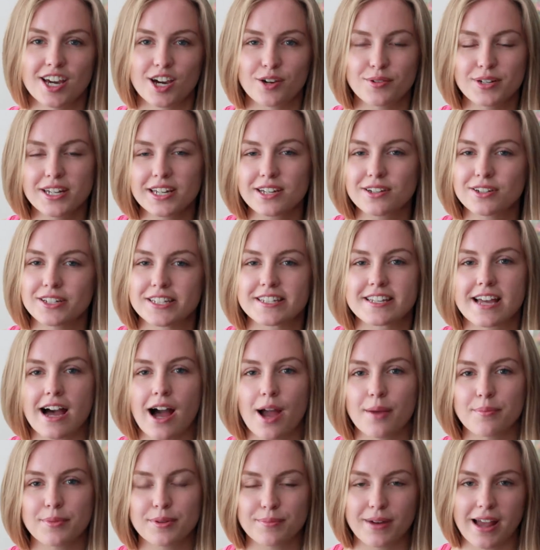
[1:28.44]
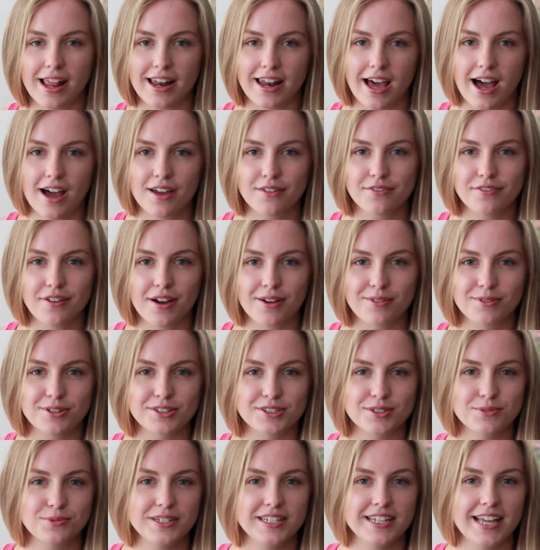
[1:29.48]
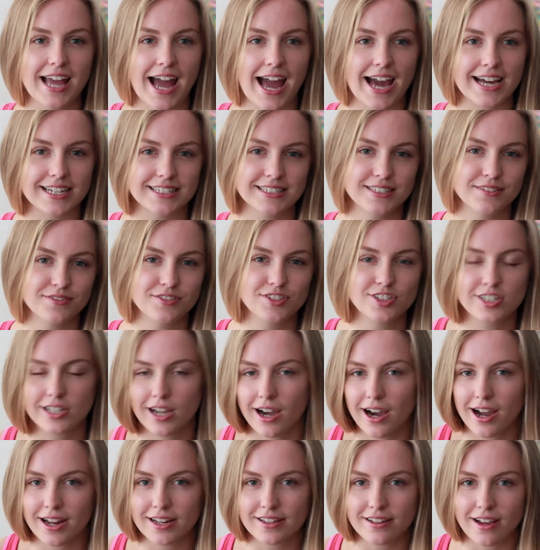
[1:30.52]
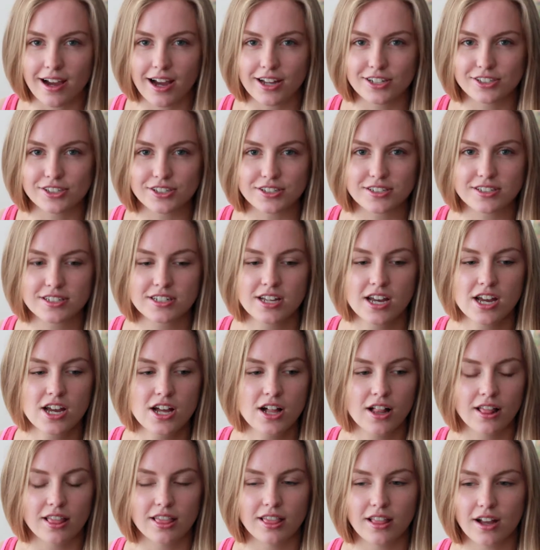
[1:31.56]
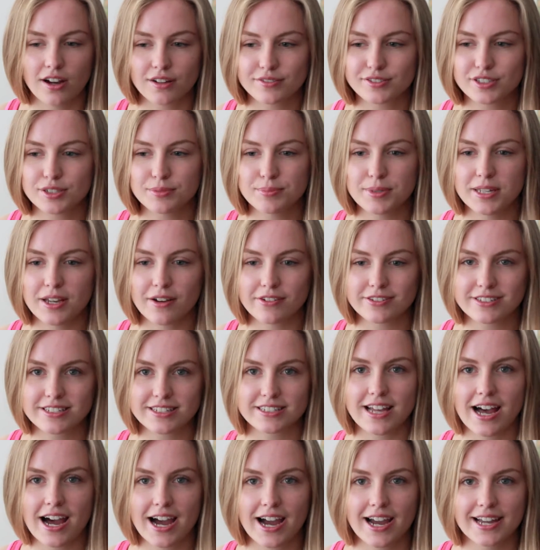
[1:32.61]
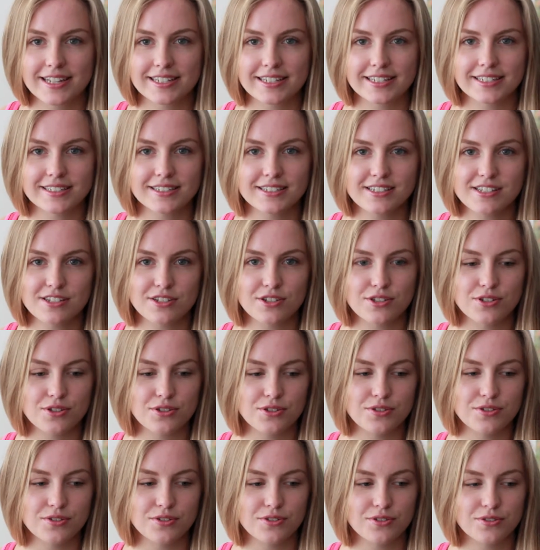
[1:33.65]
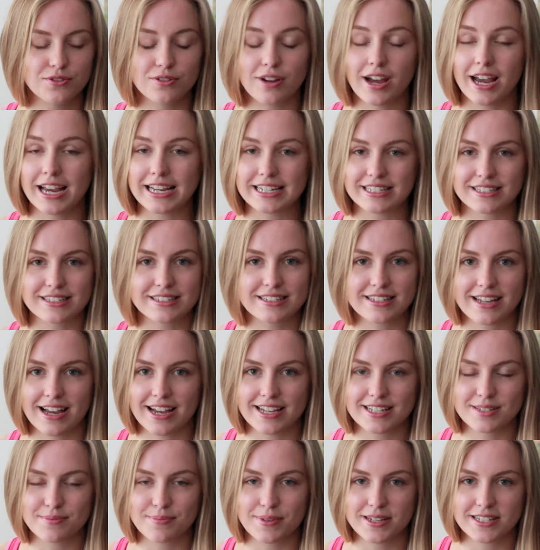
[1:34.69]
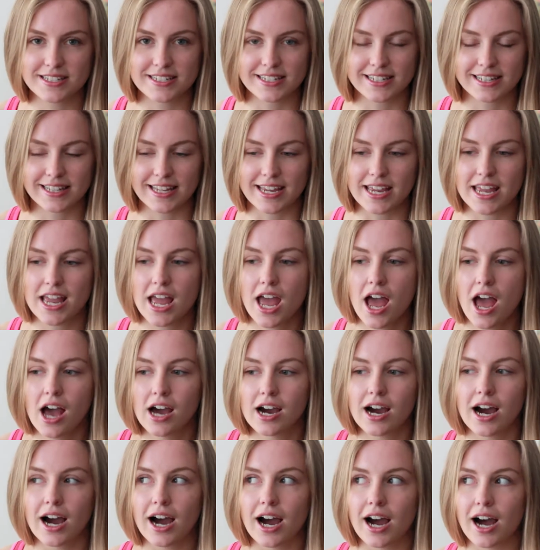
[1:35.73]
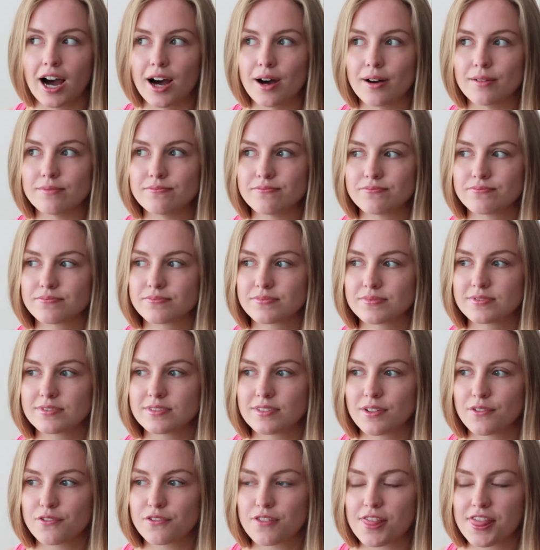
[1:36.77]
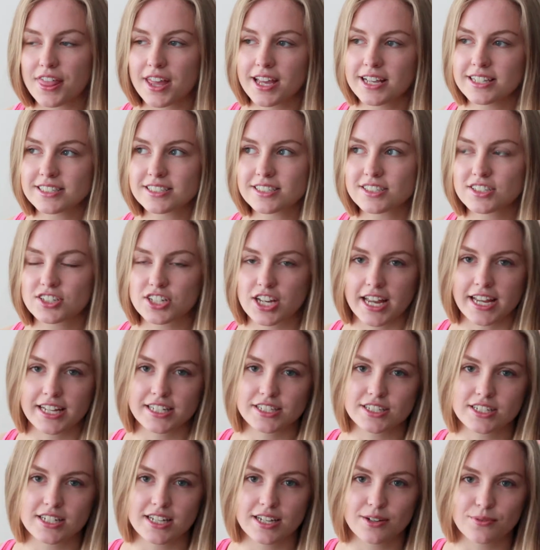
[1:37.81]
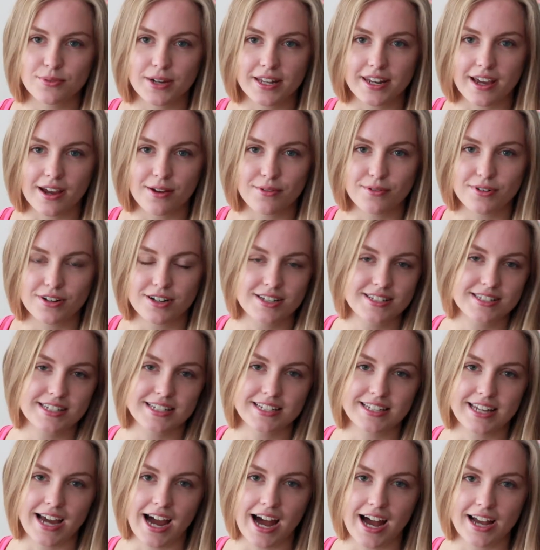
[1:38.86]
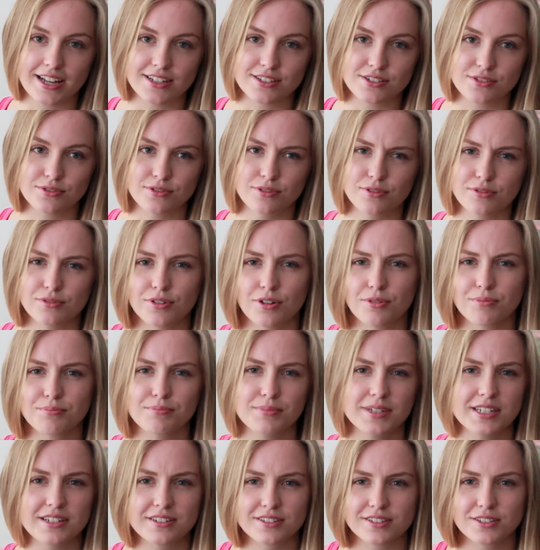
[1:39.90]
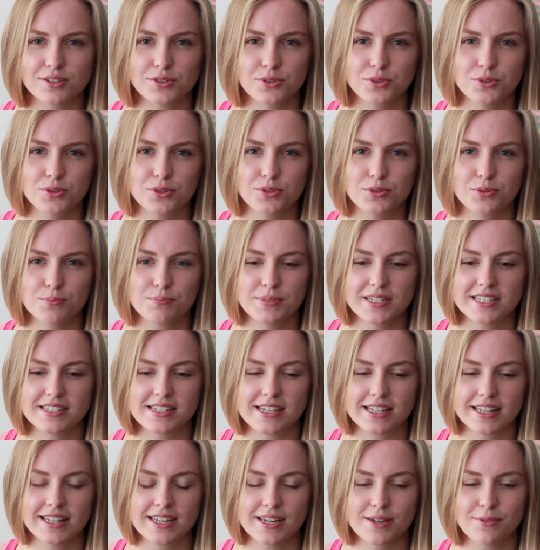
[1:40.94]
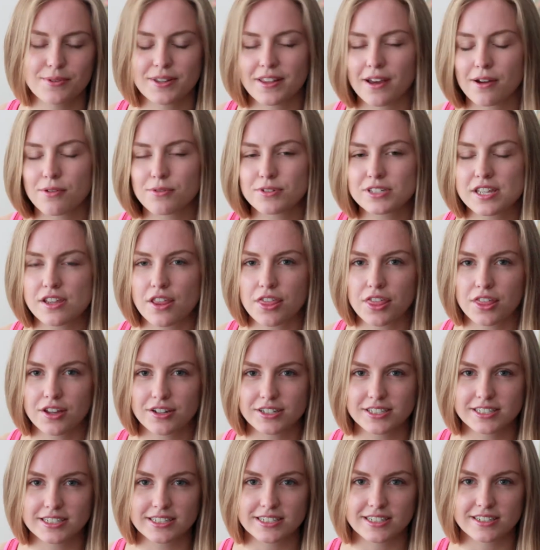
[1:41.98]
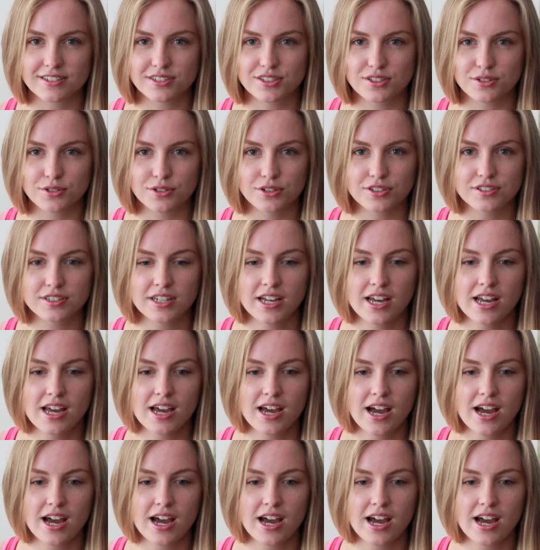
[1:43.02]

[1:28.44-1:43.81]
a really good time in my life. I was a really active child. I just love to be outside and to exercise, basically. Things changed when I was in high school or middle school. Basically, when I was 13 years old,